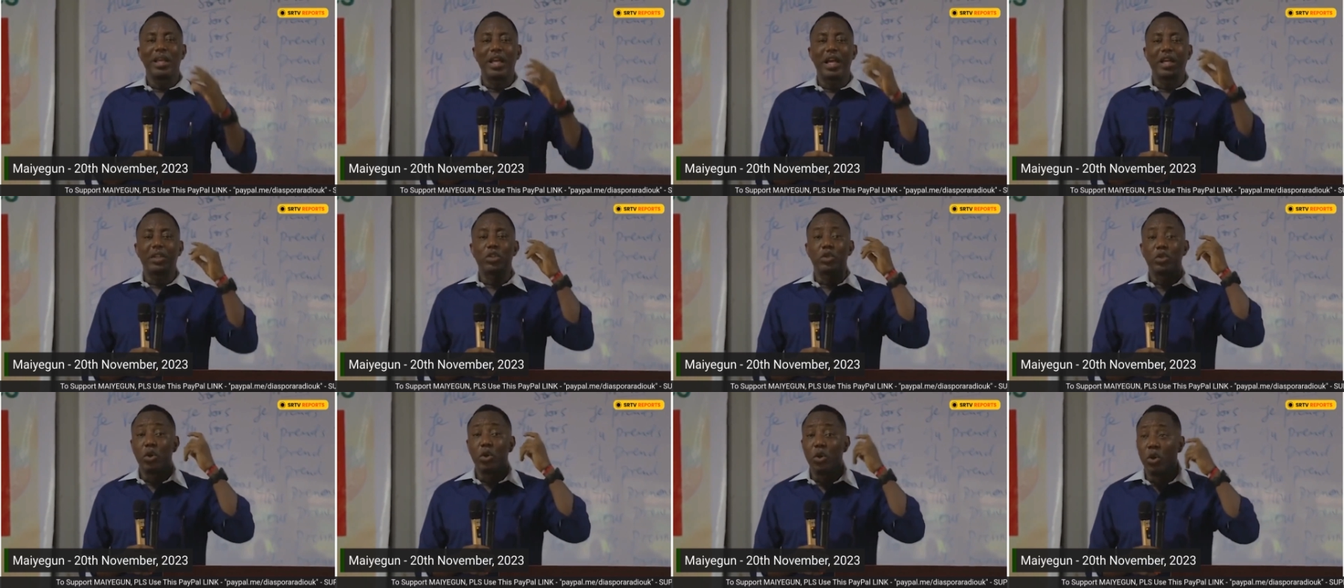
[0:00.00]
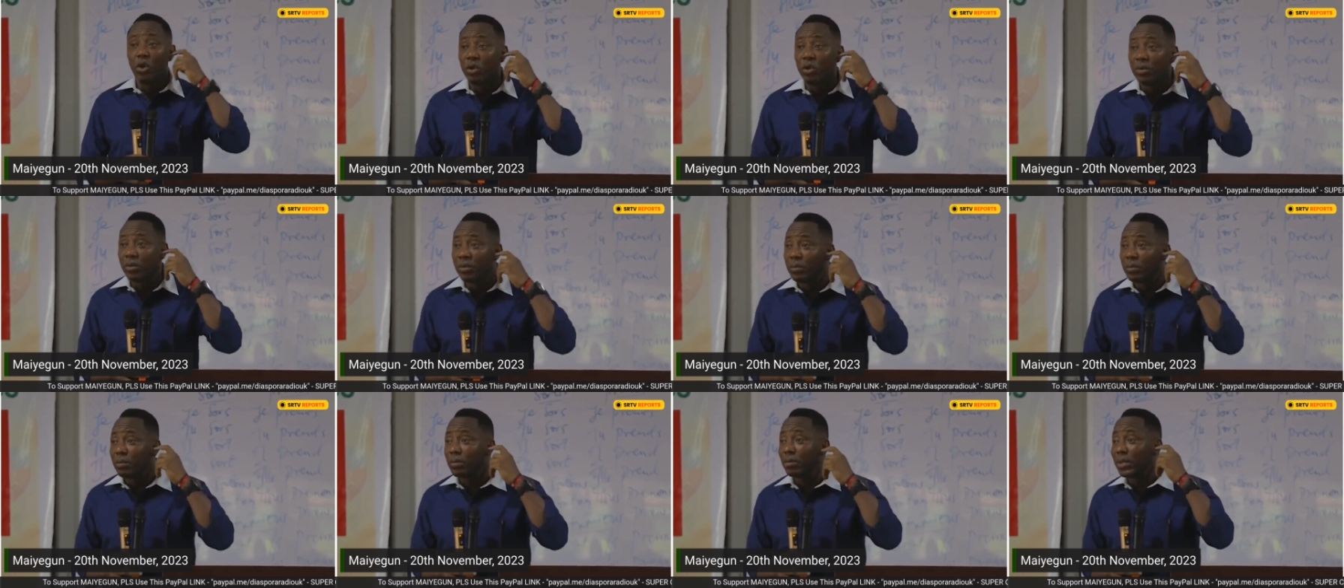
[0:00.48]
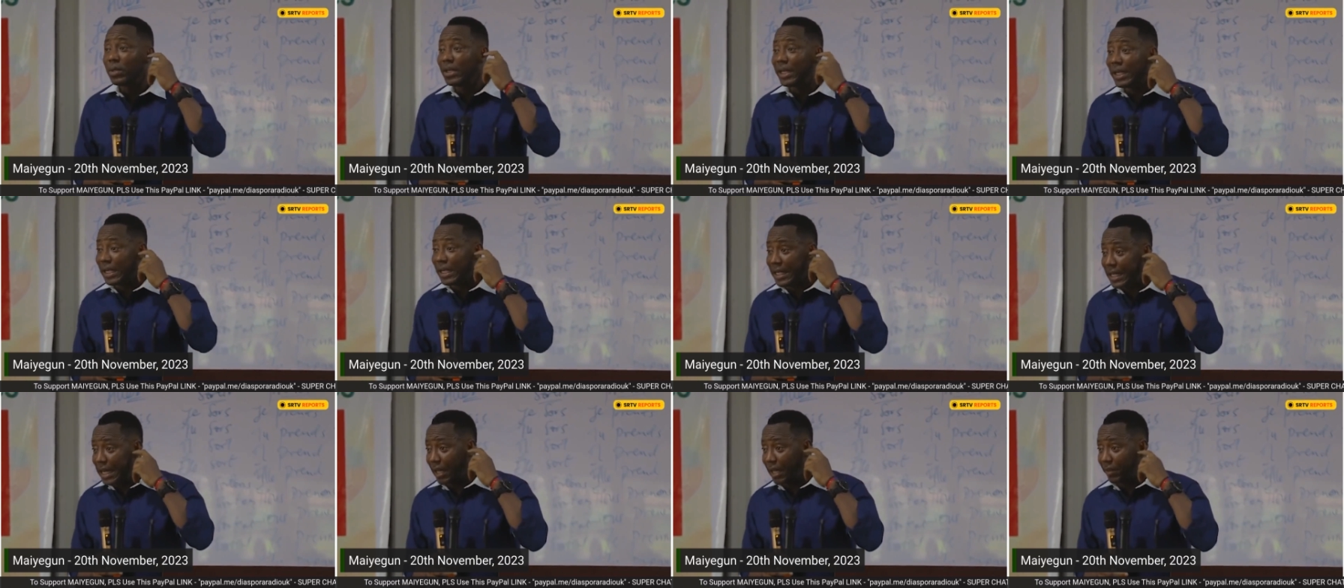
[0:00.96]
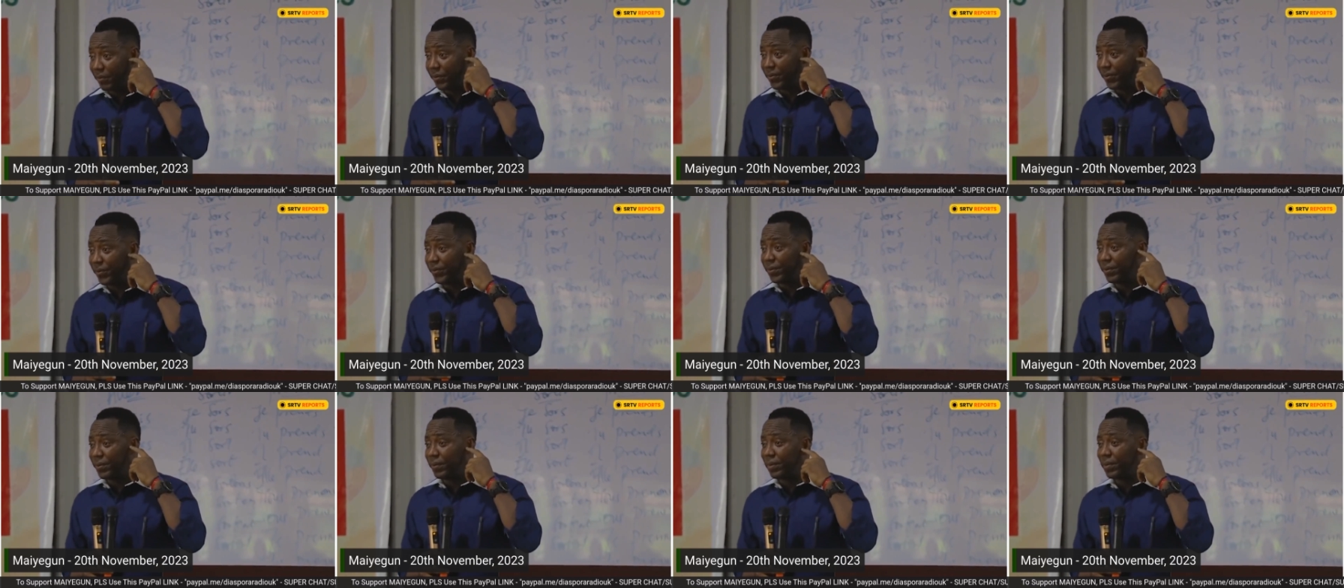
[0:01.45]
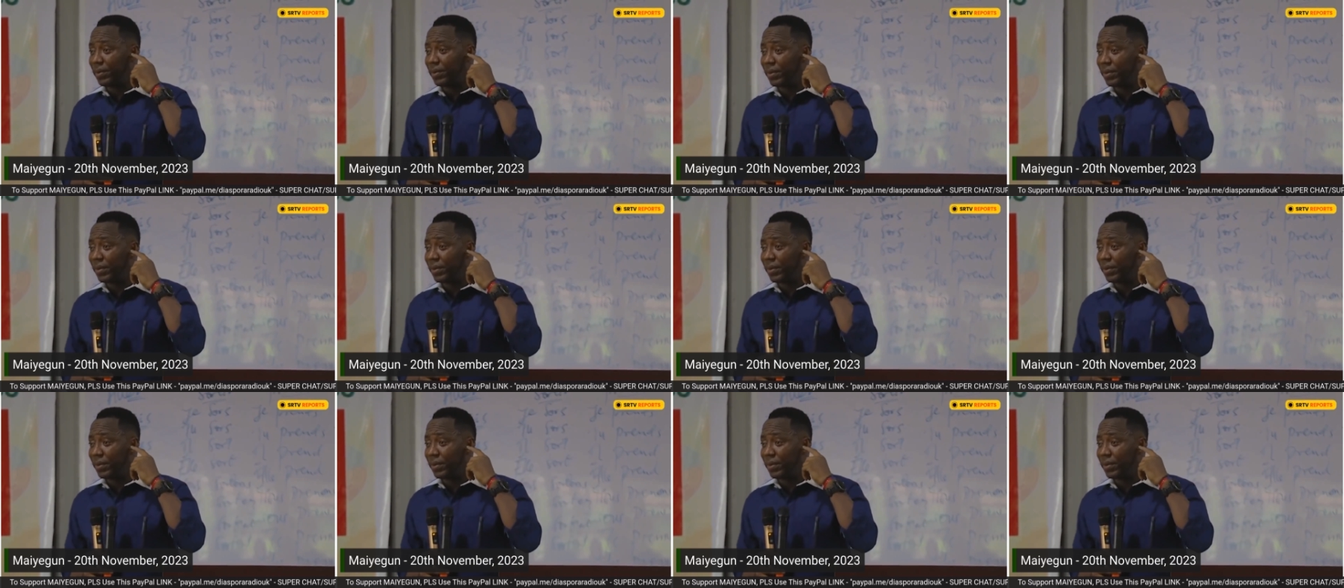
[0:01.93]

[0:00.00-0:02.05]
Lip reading: They are tone deaf.